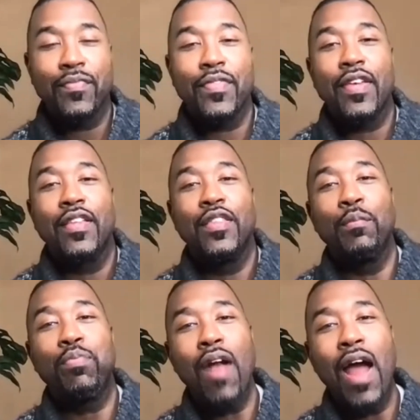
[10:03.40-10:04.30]
The
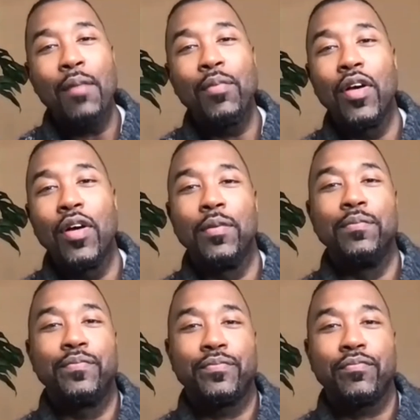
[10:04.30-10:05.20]
problem
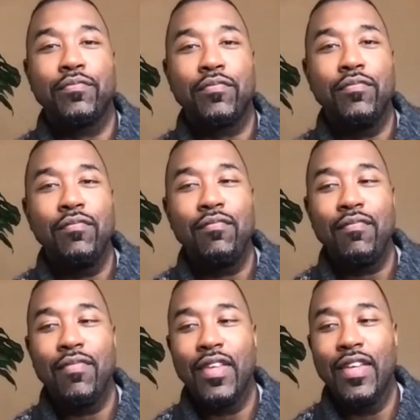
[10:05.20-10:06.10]

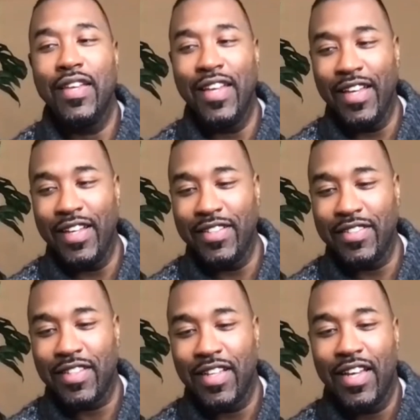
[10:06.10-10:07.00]
is,
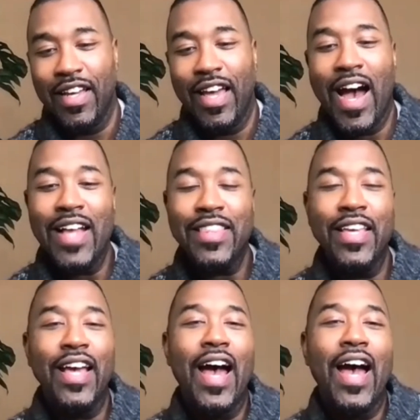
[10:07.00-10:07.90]
I
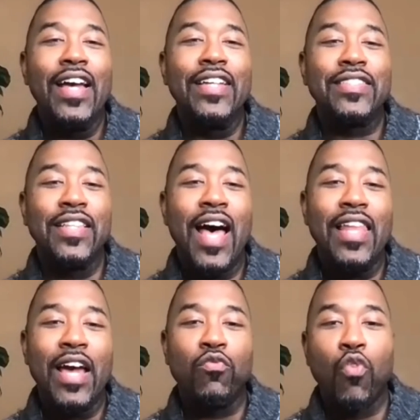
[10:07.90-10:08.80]
think it's a lot like Roy